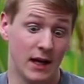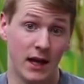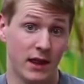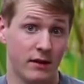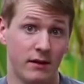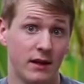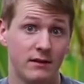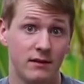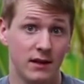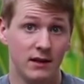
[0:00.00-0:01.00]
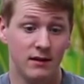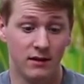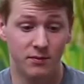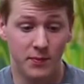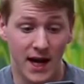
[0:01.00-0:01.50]
I thought that's the
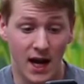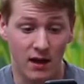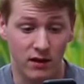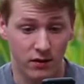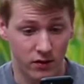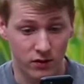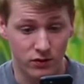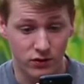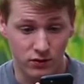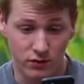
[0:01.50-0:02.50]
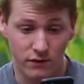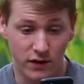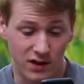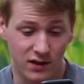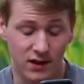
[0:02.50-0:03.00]
easiest path, you know, to
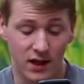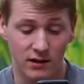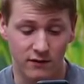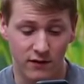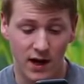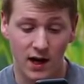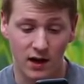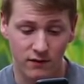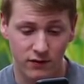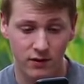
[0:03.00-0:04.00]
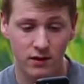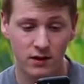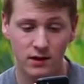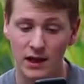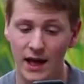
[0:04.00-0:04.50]
fucking 9 to 5.
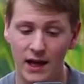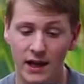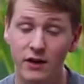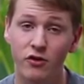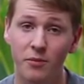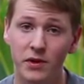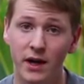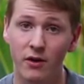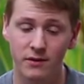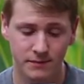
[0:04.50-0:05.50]
Gladly I dropped out.